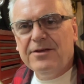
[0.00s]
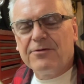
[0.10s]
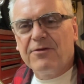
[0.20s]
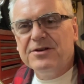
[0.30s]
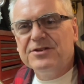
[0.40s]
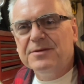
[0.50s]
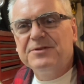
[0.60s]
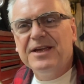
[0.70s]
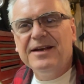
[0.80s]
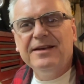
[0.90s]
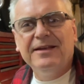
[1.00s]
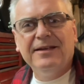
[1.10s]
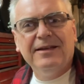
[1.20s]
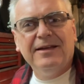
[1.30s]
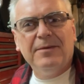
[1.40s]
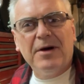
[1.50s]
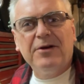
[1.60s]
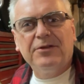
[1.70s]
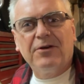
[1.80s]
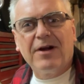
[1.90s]
French Dibs again. I'm out
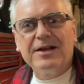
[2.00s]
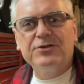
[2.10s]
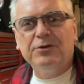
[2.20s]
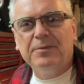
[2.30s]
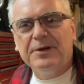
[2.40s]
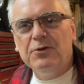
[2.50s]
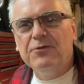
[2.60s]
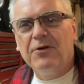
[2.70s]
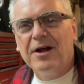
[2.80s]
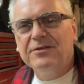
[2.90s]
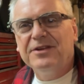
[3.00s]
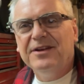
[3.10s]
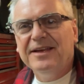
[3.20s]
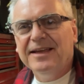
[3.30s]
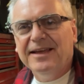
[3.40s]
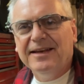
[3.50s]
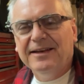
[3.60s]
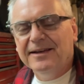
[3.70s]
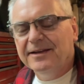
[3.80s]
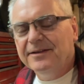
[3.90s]
here in the garage doing a little bit of goofing around tonight,
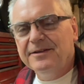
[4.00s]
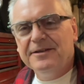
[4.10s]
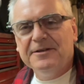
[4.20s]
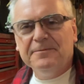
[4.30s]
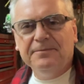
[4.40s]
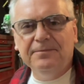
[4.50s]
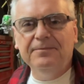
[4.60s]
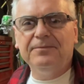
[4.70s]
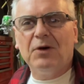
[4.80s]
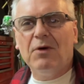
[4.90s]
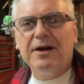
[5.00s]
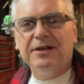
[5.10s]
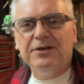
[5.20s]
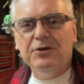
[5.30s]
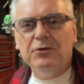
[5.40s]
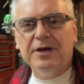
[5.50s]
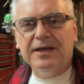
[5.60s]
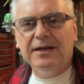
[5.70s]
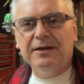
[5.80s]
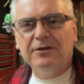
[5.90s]
and I wanted to do
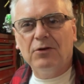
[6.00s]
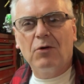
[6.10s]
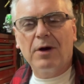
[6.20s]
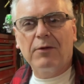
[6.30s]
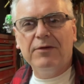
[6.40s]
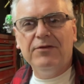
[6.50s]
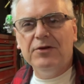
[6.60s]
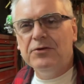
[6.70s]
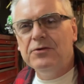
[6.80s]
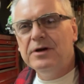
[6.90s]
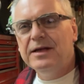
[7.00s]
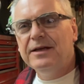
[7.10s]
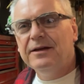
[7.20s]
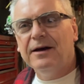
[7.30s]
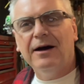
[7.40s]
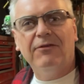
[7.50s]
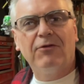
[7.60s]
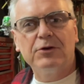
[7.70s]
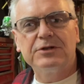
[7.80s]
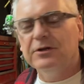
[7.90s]
a little quick review,
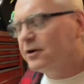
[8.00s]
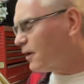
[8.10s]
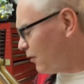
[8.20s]
first look,